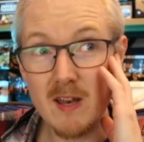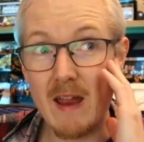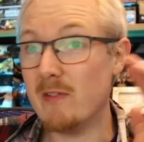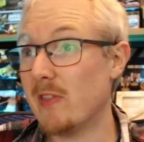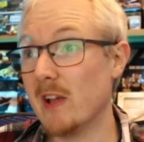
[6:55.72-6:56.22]

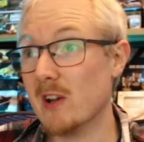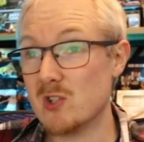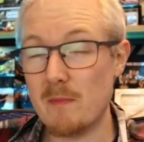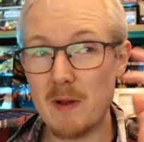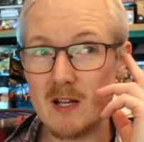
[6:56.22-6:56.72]
Everything in a
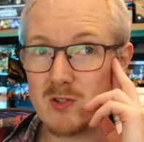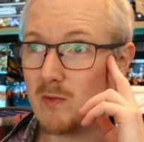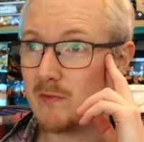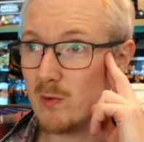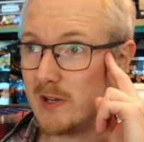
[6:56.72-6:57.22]
jump pack is
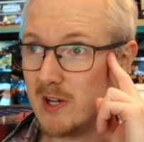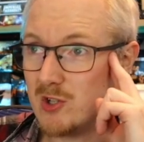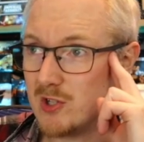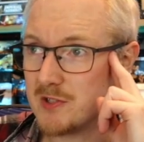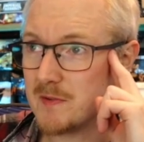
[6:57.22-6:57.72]
going 14
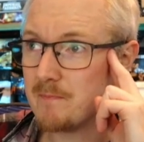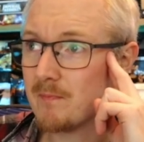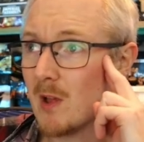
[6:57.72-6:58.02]
inches.